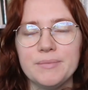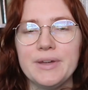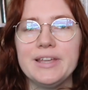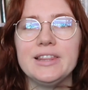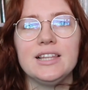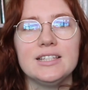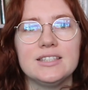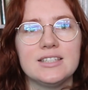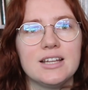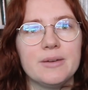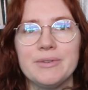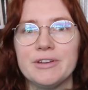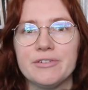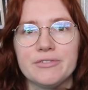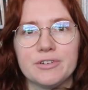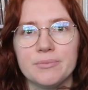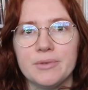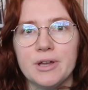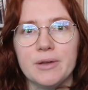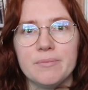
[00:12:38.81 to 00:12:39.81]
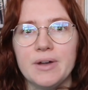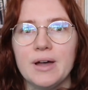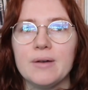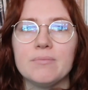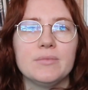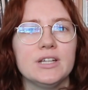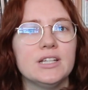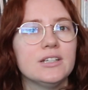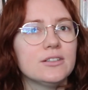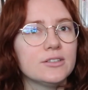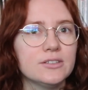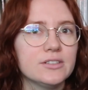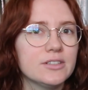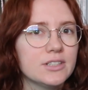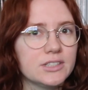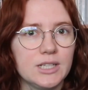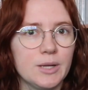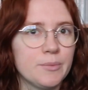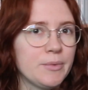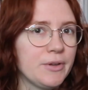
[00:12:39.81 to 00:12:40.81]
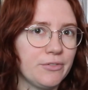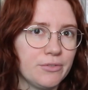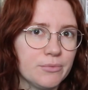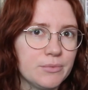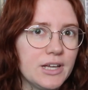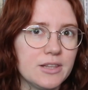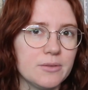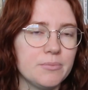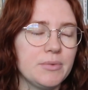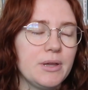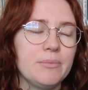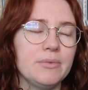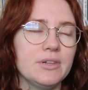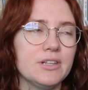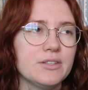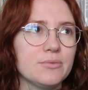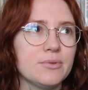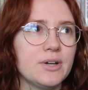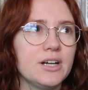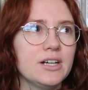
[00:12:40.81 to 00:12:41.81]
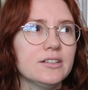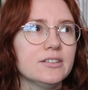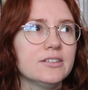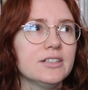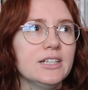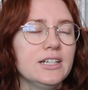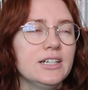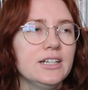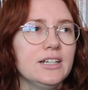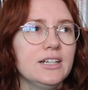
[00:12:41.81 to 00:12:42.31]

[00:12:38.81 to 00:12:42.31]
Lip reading: mainly stemming from her mum, but also stemming from other people as well.